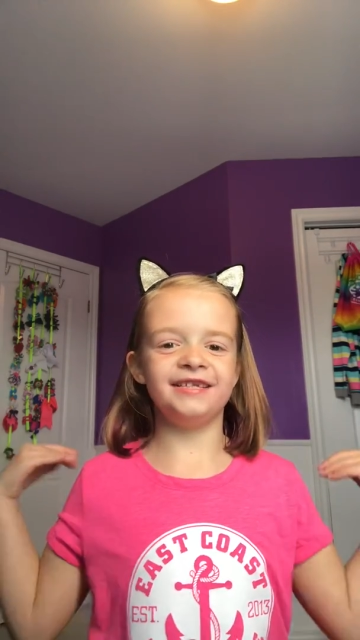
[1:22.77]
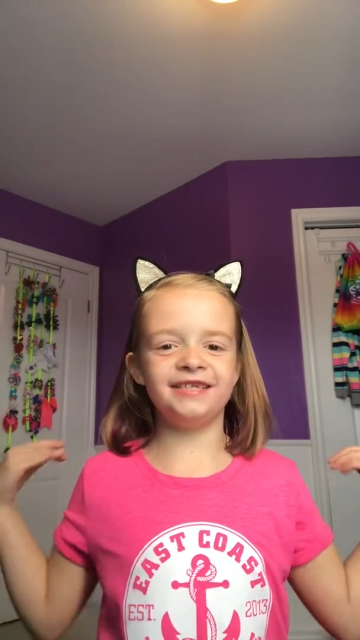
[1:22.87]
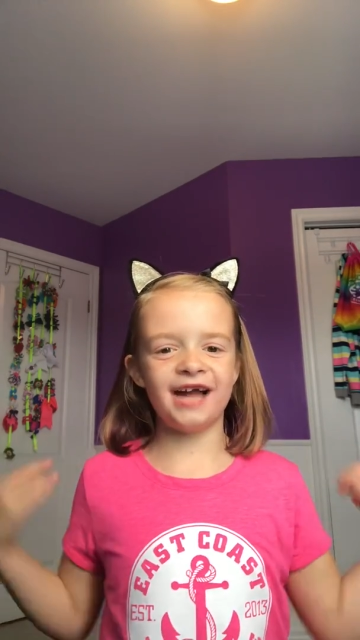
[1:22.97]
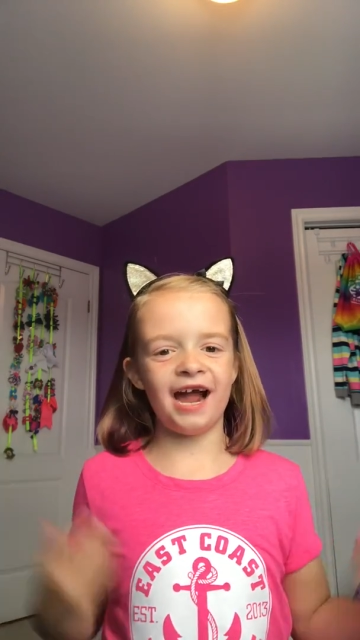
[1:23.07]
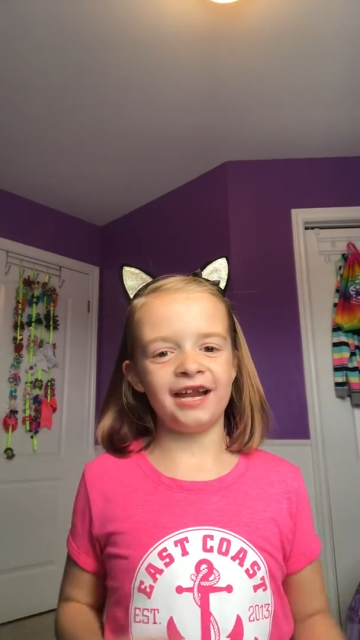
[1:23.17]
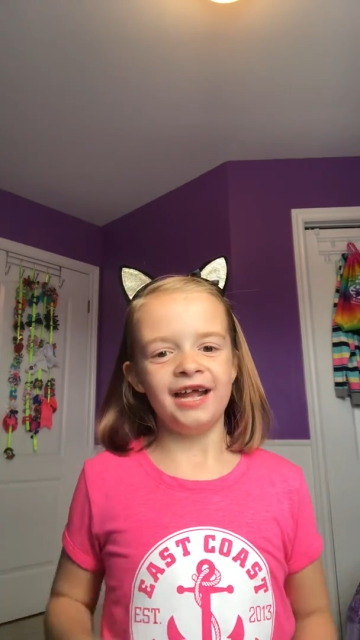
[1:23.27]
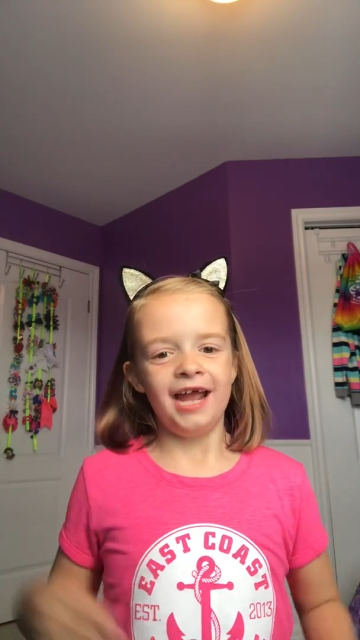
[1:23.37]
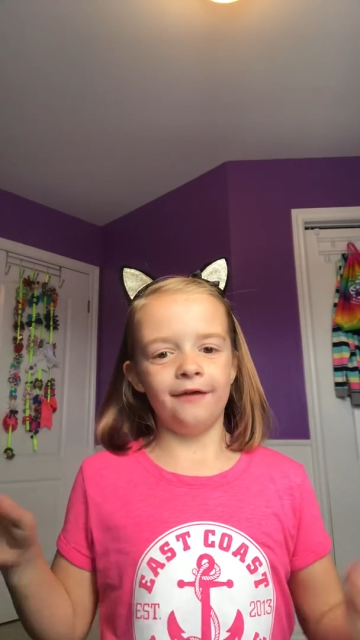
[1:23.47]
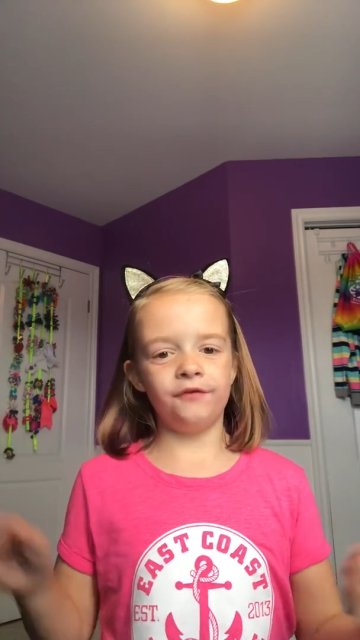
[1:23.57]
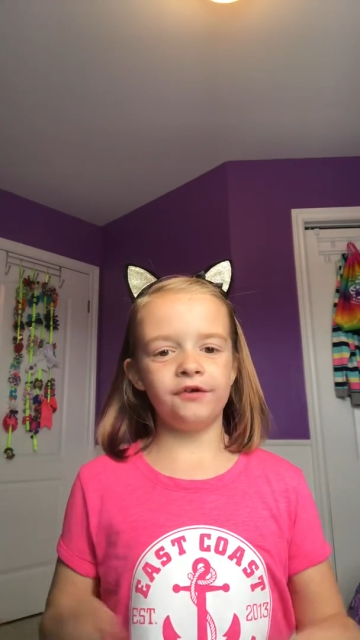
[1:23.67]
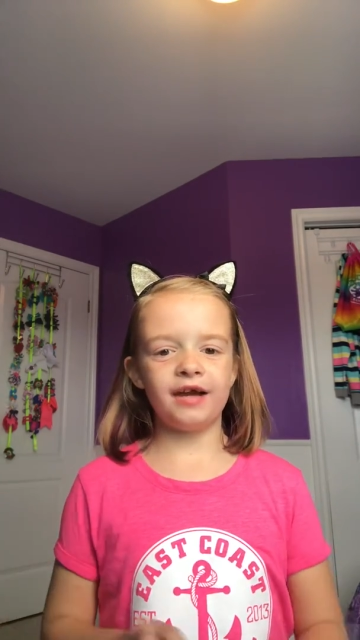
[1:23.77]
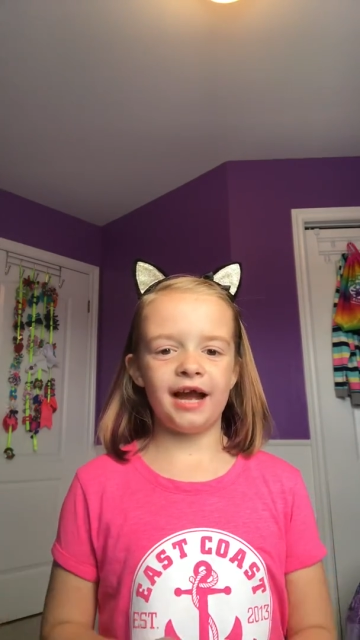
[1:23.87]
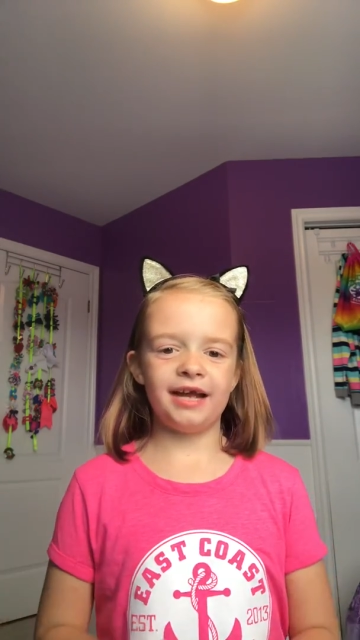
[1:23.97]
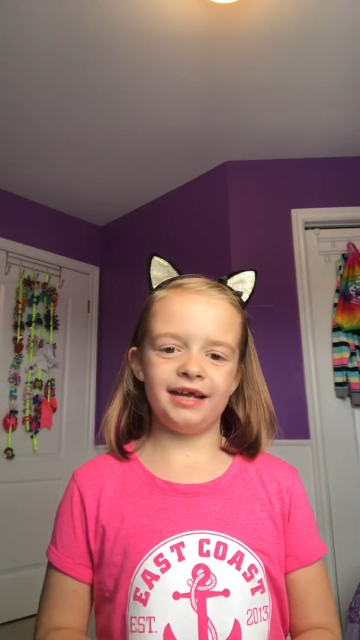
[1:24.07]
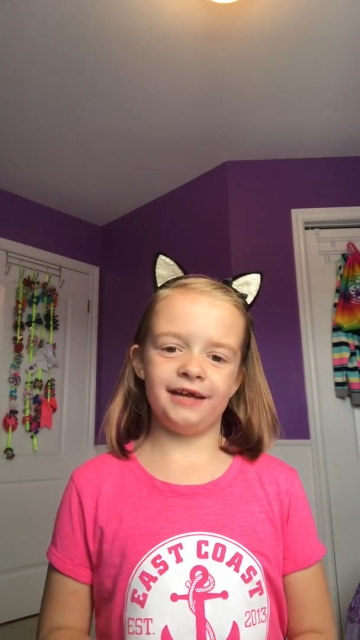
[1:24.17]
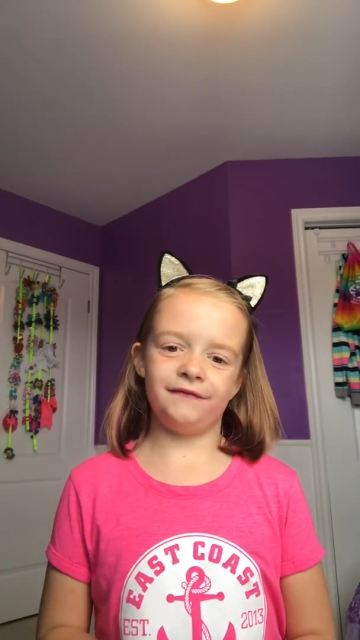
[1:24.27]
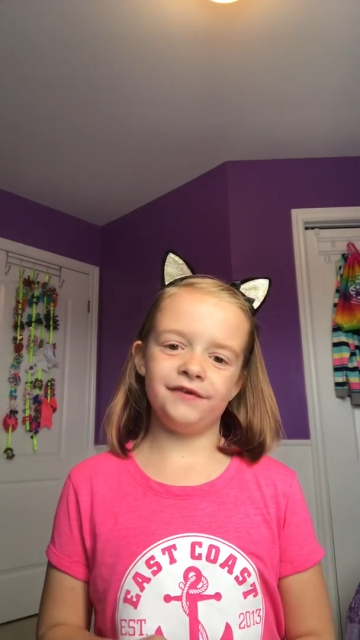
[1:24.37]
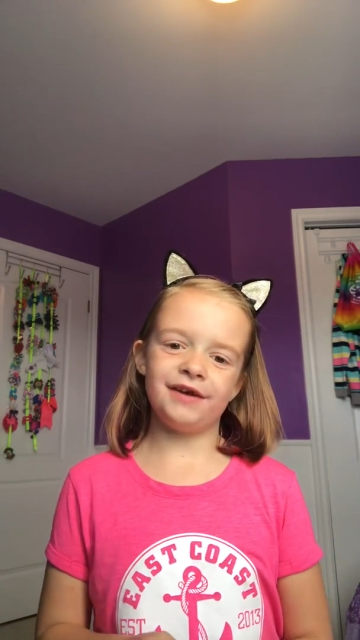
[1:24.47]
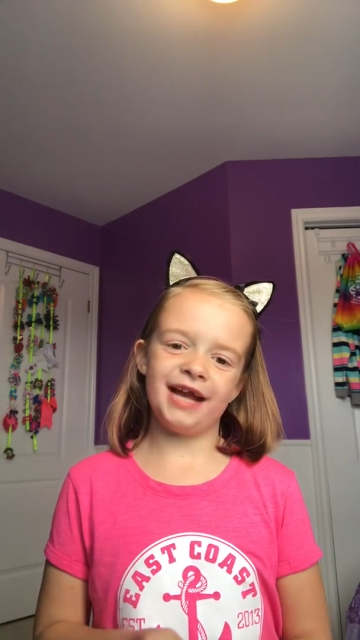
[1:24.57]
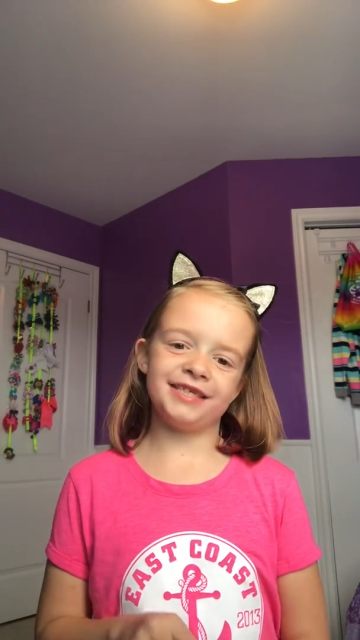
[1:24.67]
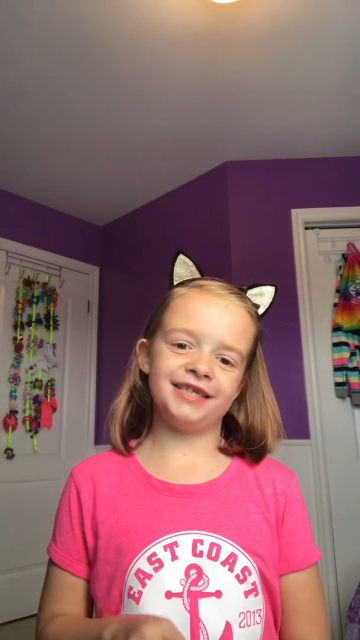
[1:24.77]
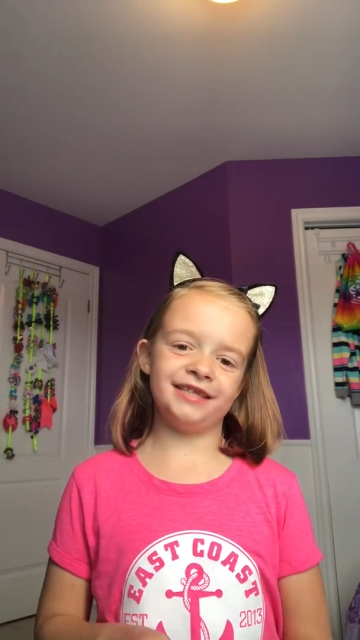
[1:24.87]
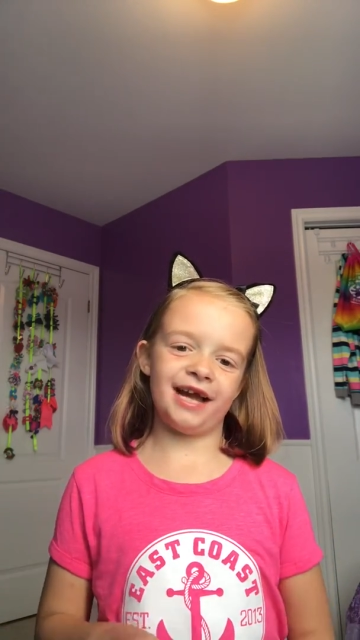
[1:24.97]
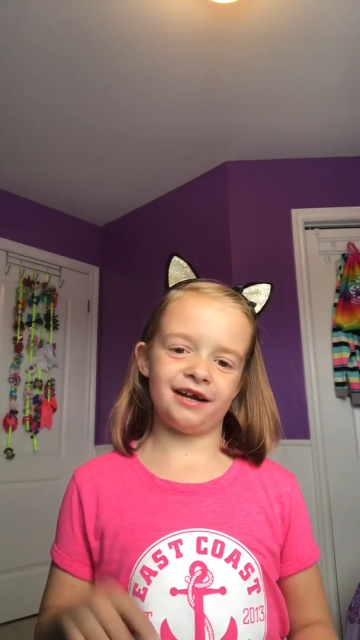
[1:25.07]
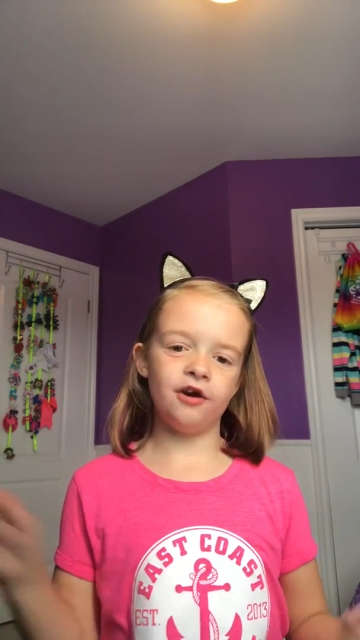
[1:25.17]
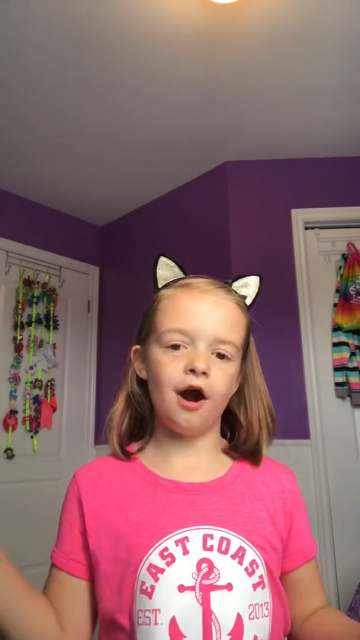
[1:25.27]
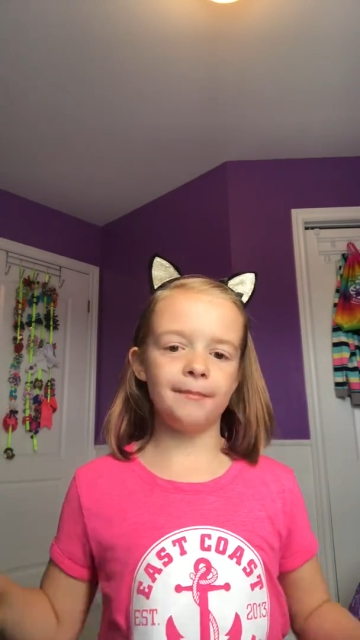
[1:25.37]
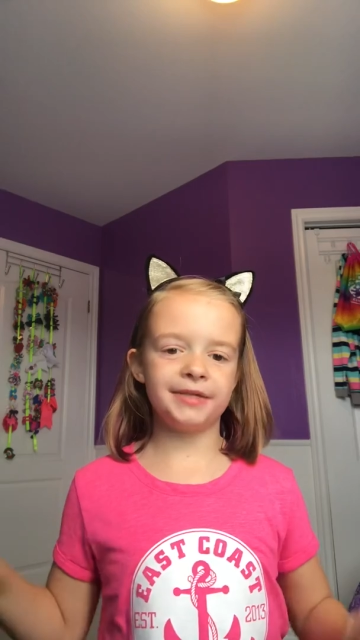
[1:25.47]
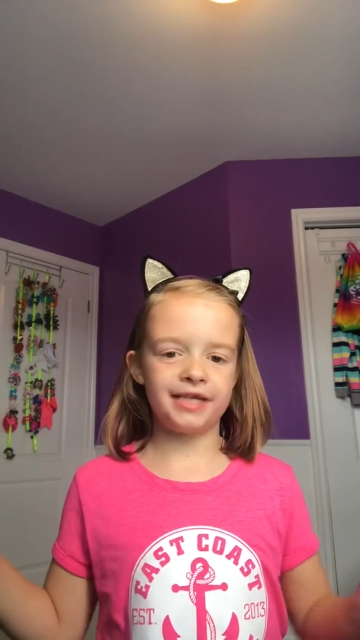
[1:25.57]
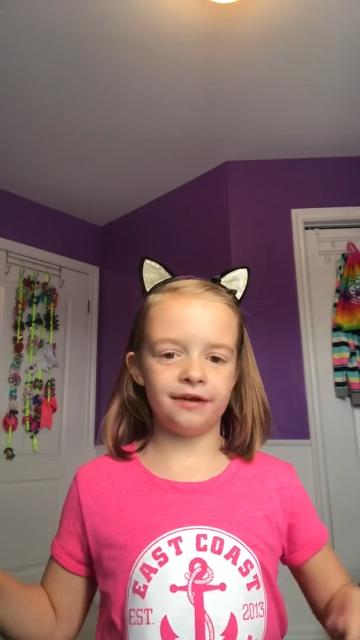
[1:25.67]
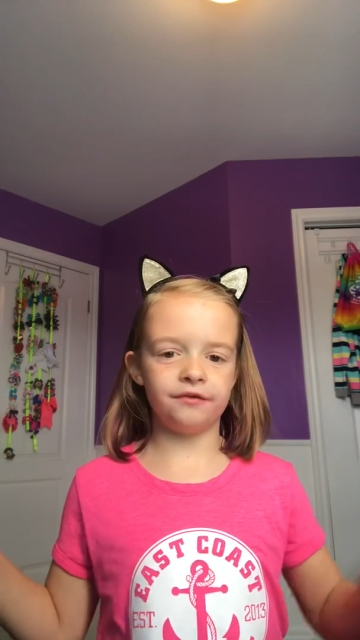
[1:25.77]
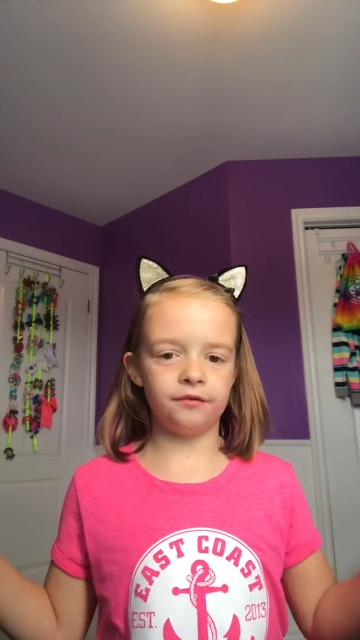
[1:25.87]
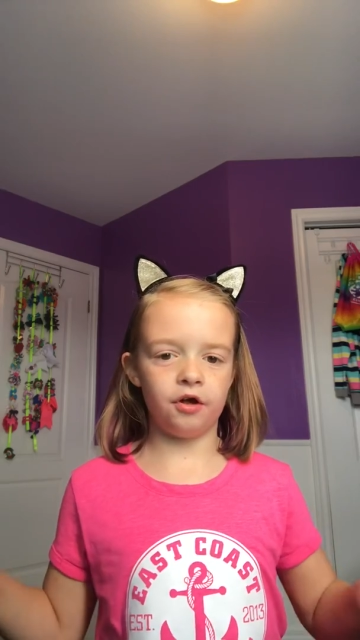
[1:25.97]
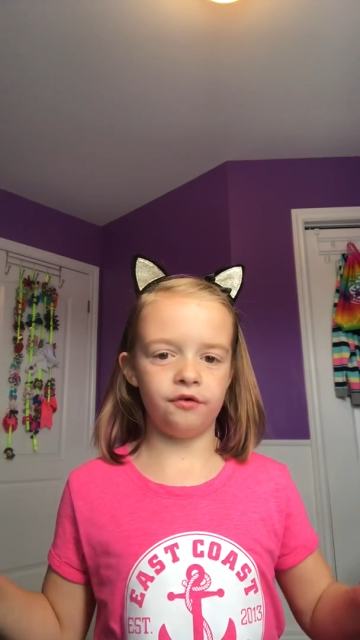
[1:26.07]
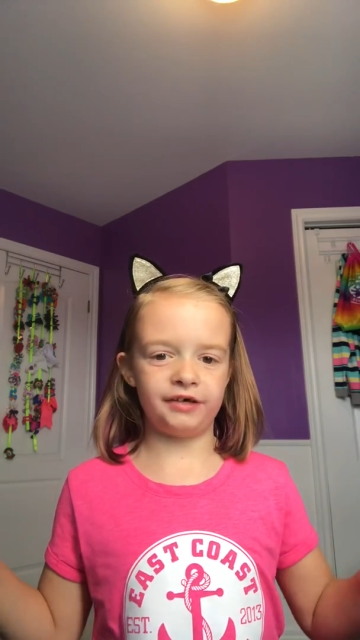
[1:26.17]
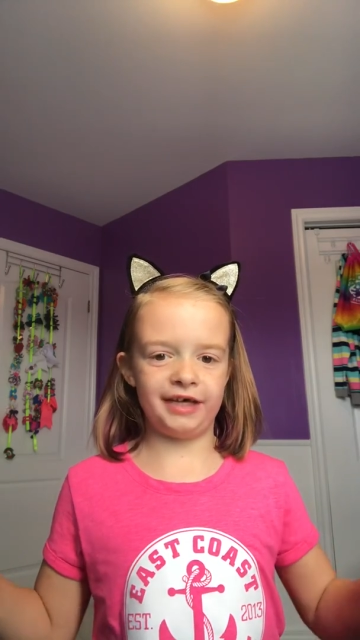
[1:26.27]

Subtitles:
Done. If you guys did that, comment down below.